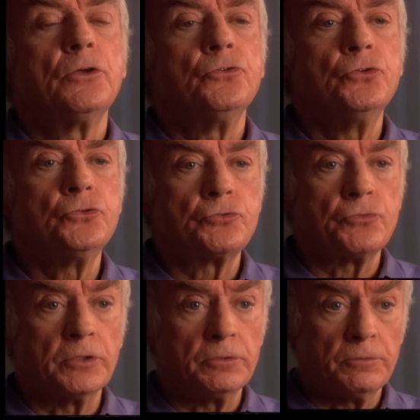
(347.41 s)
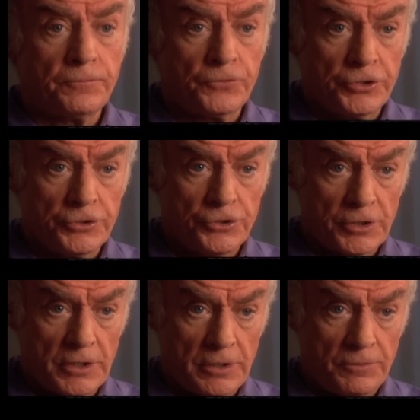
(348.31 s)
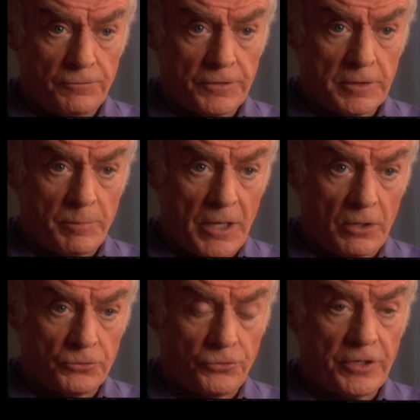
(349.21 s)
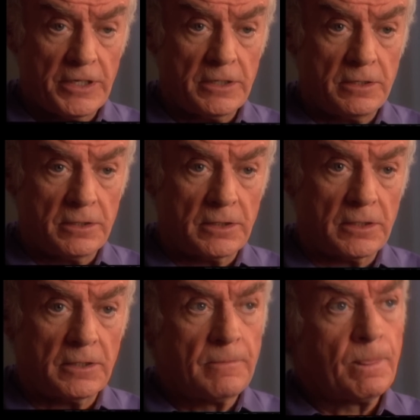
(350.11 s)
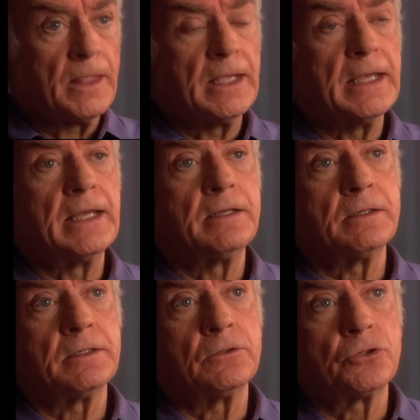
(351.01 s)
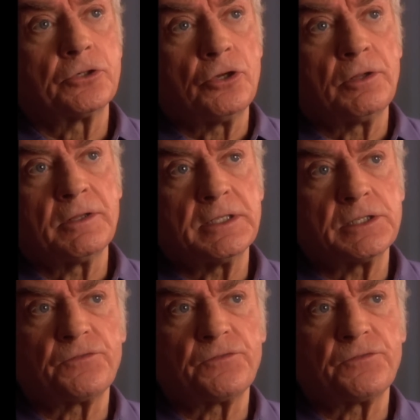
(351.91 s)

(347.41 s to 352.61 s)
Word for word: newsreel footage of Apollo Creed and look at all his